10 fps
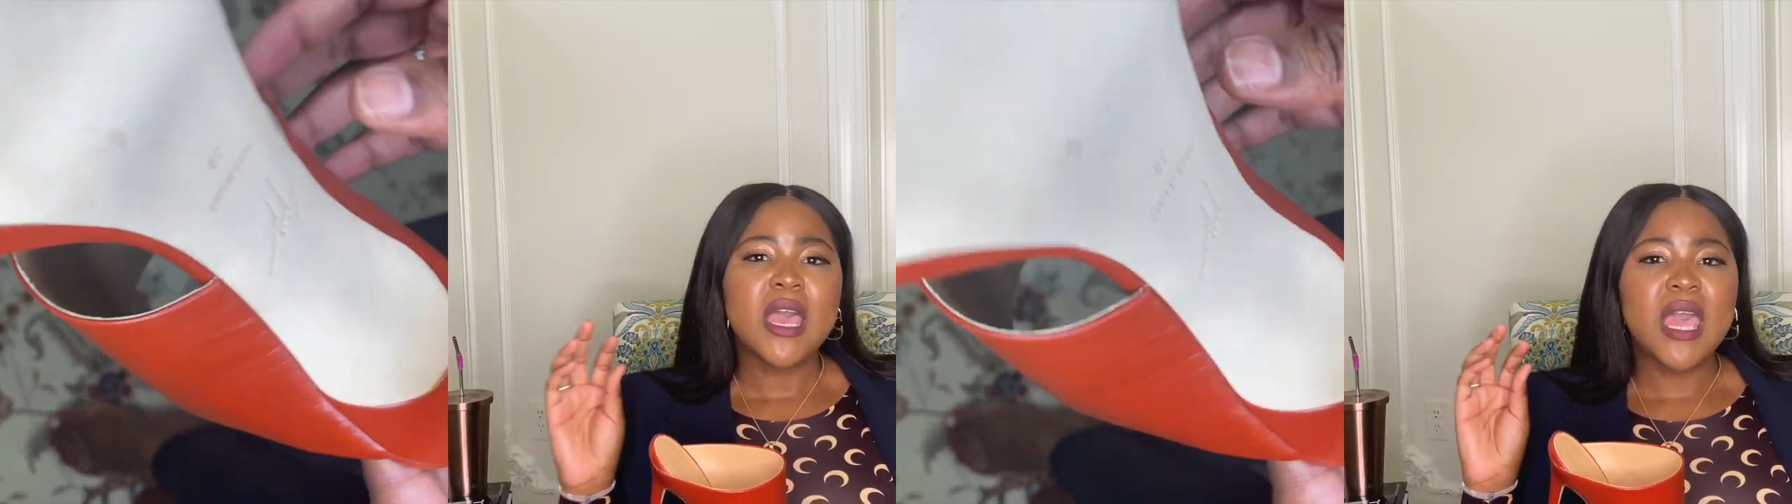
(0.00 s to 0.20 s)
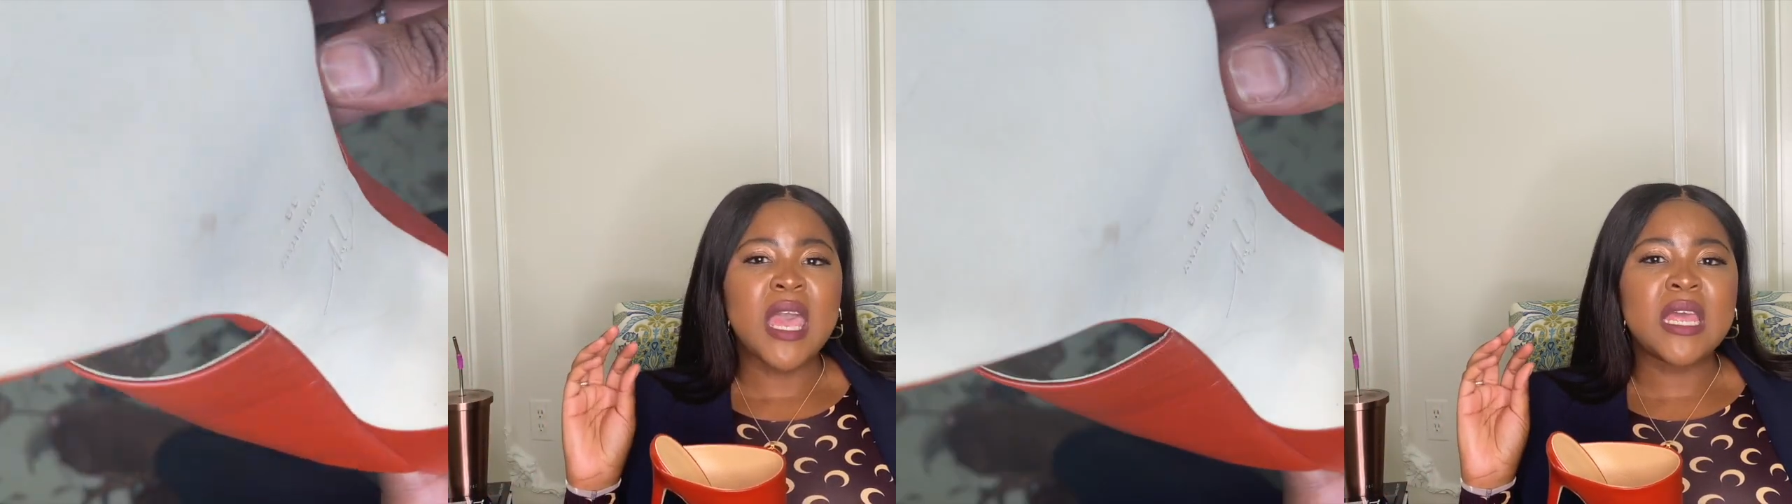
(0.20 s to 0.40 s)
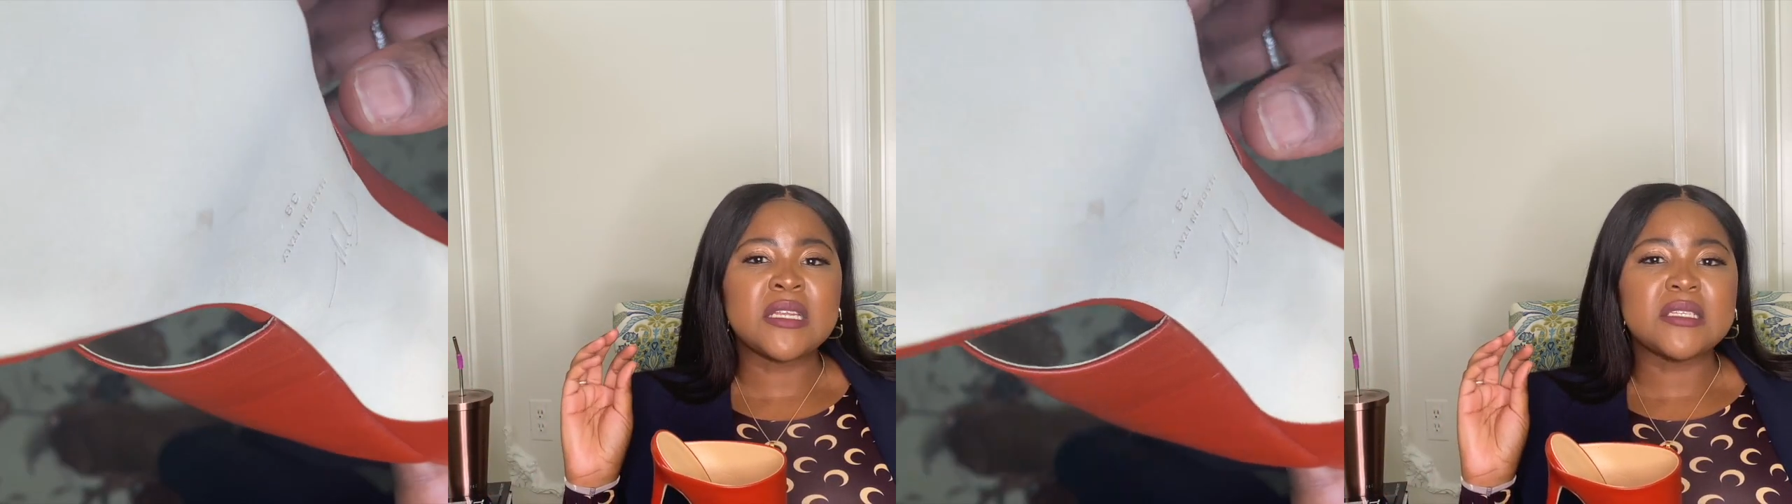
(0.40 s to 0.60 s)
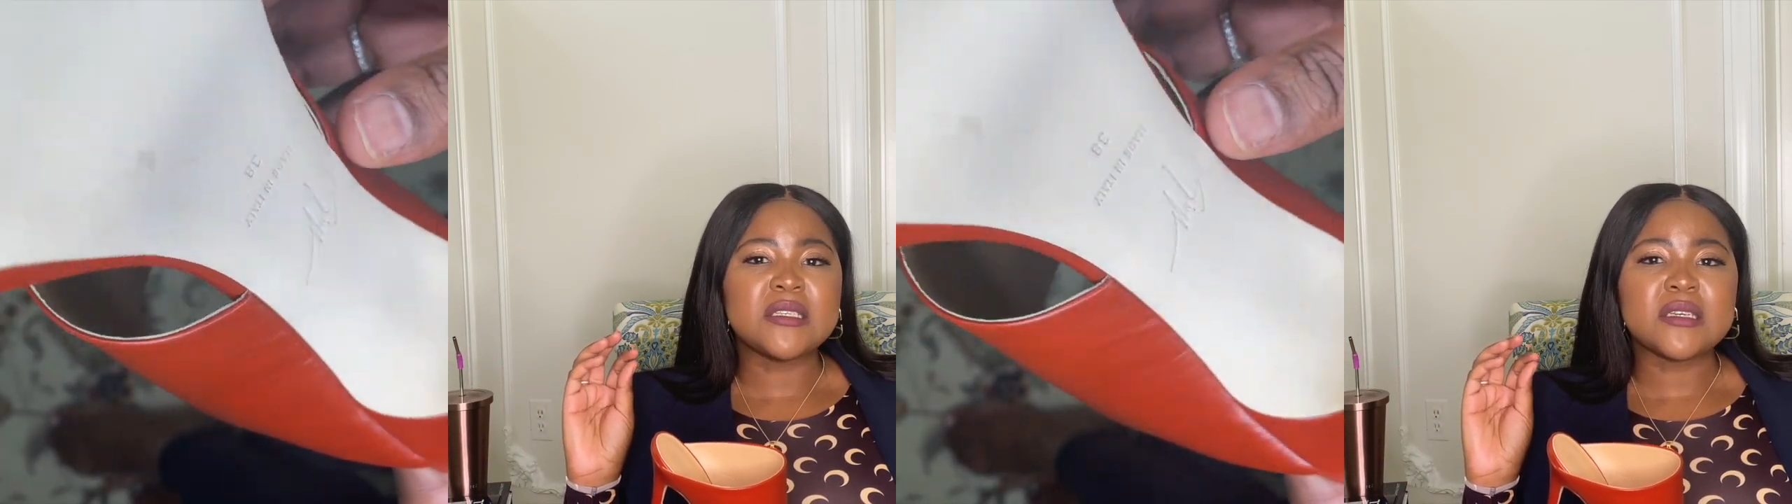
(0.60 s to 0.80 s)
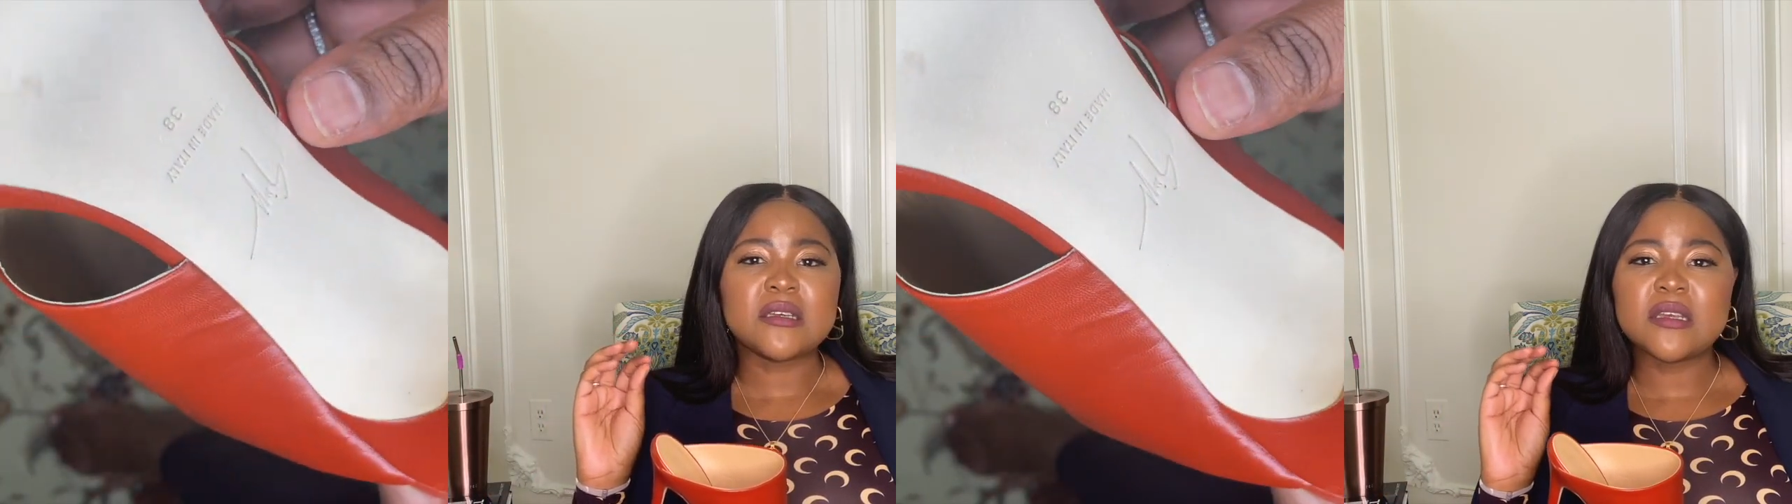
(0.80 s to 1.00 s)

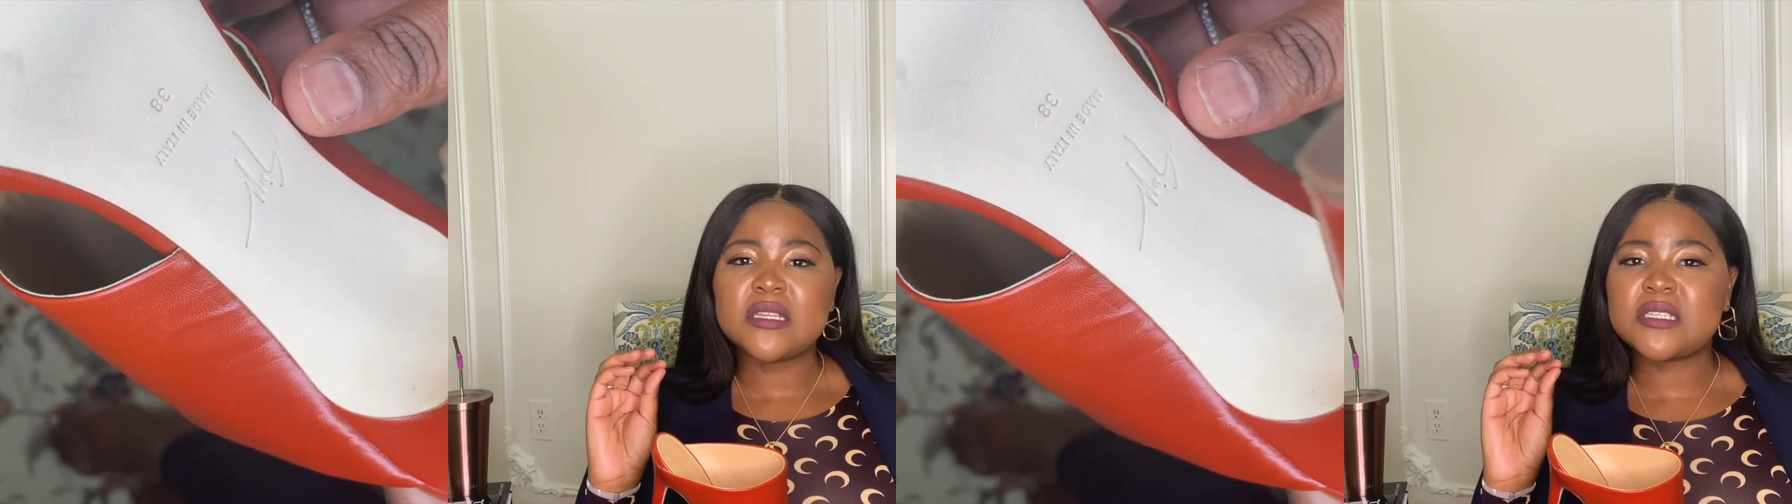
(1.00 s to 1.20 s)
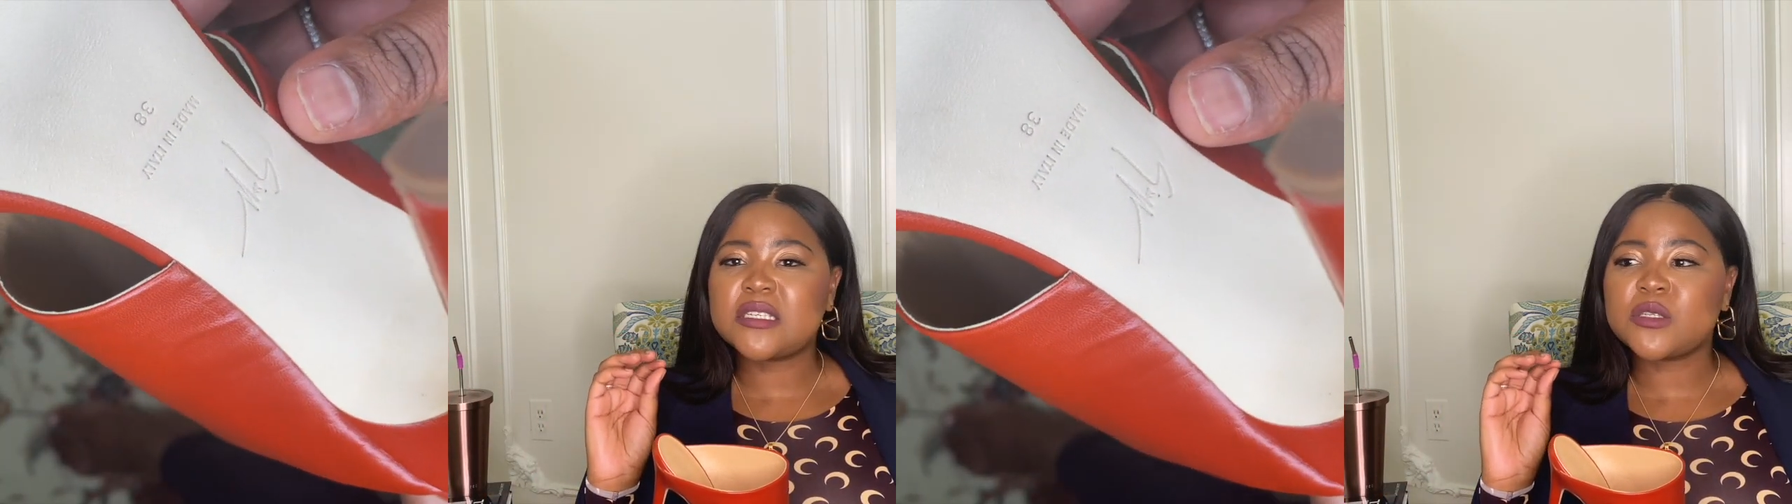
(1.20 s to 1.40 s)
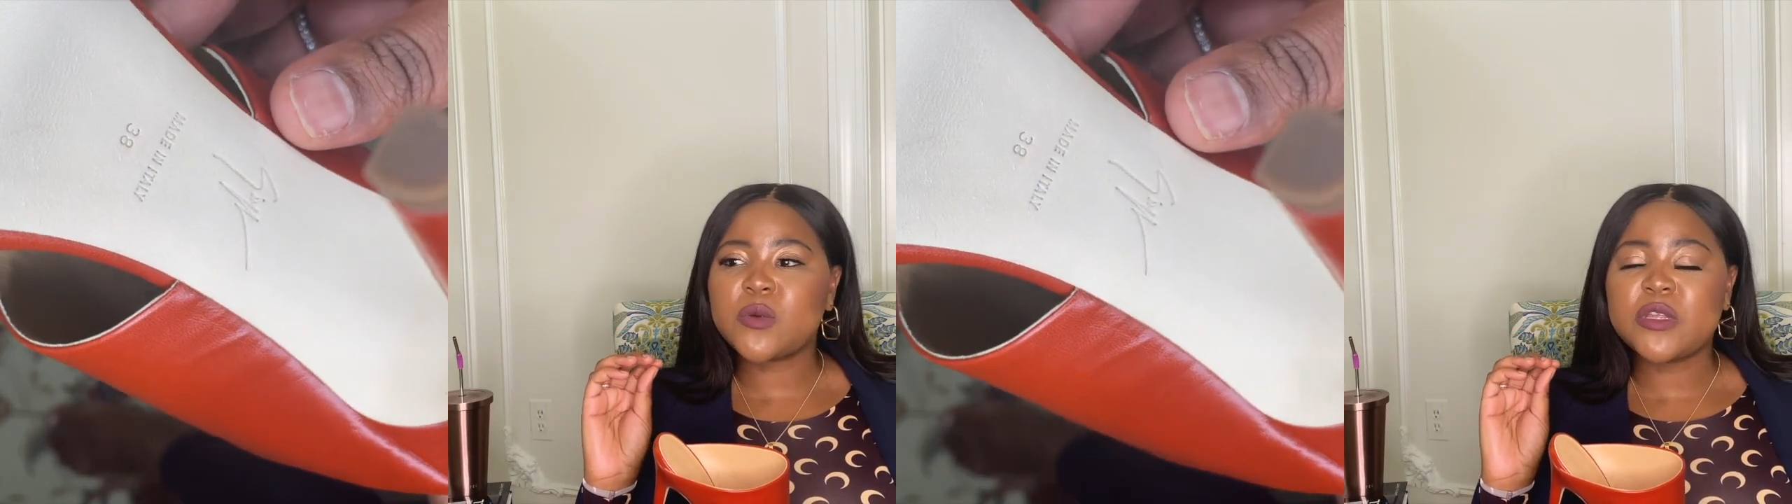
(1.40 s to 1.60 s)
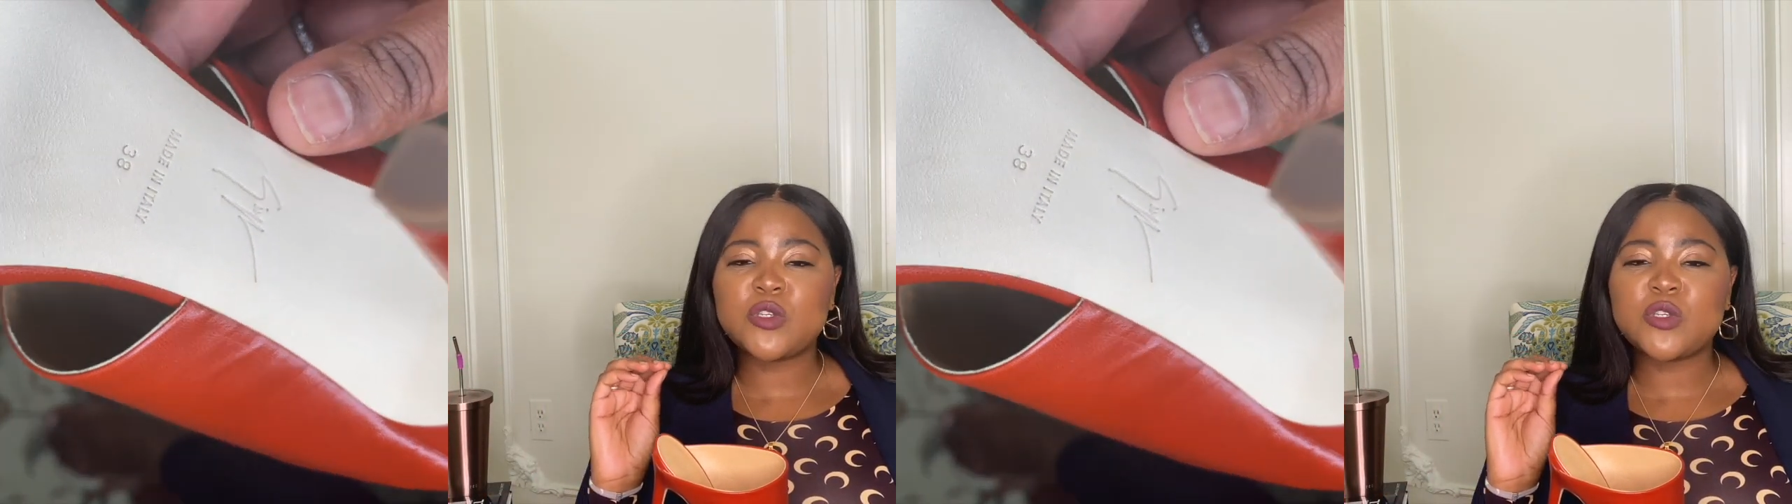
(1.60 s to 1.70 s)
and it's just going